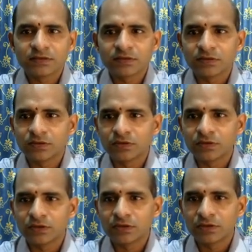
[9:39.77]
So
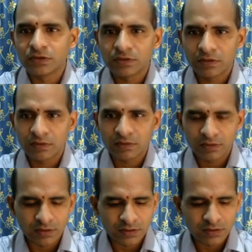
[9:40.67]

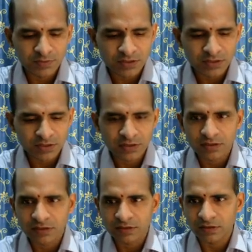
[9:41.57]
there is a mistake that
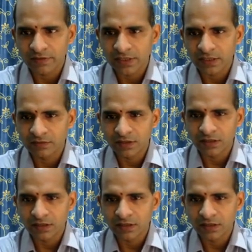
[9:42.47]
the variable